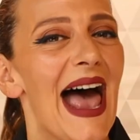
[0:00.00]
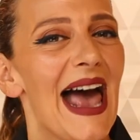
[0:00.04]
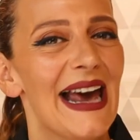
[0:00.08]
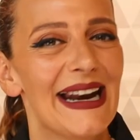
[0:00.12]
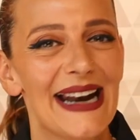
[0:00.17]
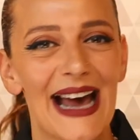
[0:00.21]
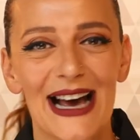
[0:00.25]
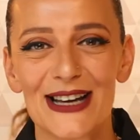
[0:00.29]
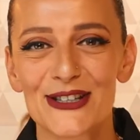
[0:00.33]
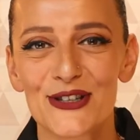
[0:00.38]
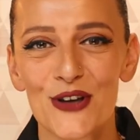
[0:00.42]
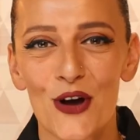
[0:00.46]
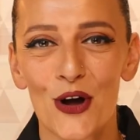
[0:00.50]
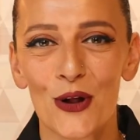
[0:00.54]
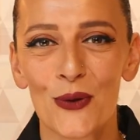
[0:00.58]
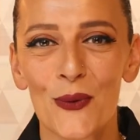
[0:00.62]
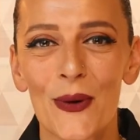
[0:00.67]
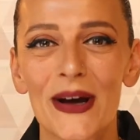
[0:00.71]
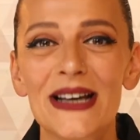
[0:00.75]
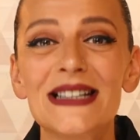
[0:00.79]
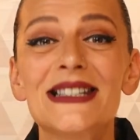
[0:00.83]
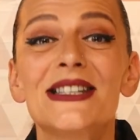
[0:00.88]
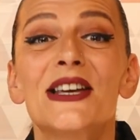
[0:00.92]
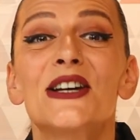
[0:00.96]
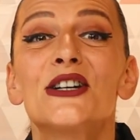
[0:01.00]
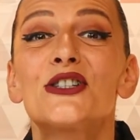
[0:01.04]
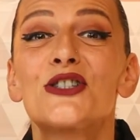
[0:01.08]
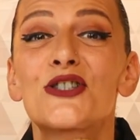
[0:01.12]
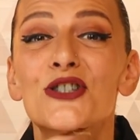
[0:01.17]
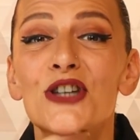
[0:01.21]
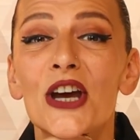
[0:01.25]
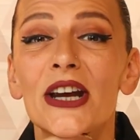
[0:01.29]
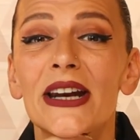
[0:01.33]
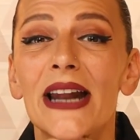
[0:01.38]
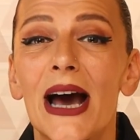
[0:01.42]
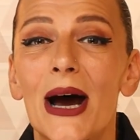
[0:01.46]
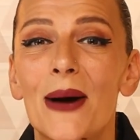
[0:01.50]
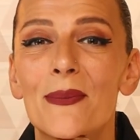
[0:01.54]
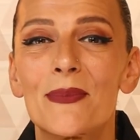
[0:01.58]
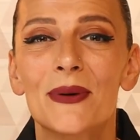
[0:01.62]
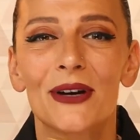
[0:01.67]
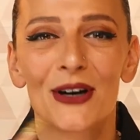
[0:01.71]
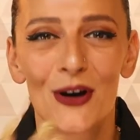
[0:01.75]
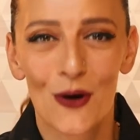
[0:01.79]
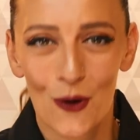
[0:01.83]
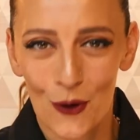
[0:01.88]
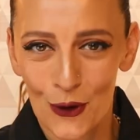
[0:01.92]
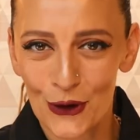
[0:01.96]
And as always, chin up,
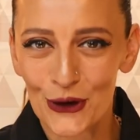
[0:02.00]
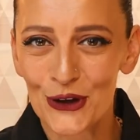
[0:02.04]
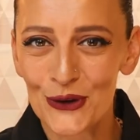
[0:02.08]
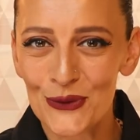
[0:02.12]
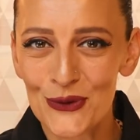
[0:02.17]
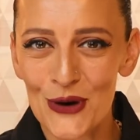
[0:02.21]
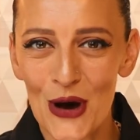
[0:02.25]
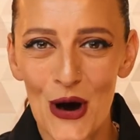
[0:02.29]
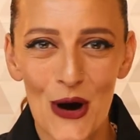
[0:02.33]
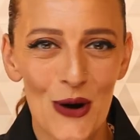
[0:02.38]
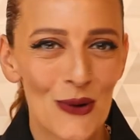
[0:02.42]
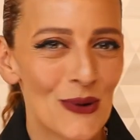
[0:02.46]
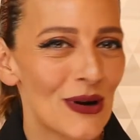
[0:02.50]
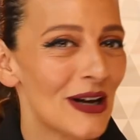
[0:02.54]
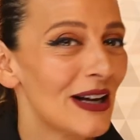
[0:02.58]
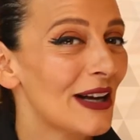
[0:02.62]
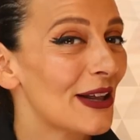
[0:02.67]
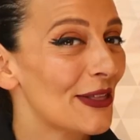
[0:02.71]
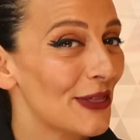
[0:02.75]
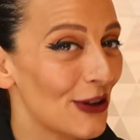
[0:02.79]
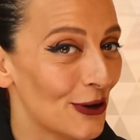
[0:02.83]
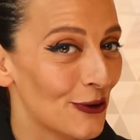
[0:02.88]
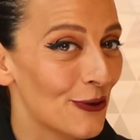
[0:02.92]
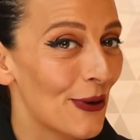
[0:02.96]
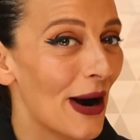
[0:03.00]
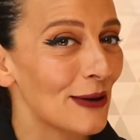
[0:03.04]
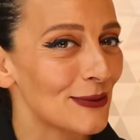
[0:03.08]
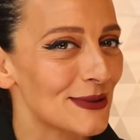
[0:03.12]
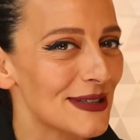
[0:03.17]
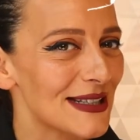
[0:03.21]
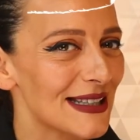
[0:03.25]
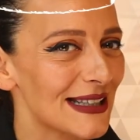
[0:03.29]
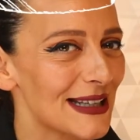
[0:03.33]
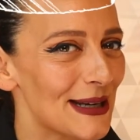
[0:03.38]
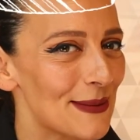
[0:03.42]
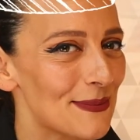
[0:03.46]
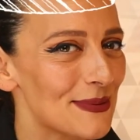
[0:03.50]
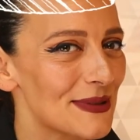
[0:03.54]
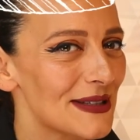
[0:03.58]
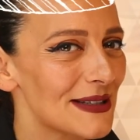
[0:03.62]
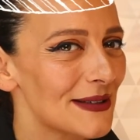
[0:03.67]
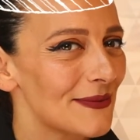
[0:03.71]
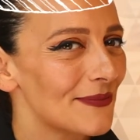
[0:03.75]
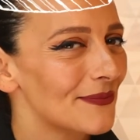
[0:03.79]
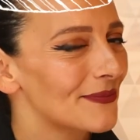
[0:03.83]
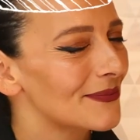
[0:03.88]
or you know, the crown slips.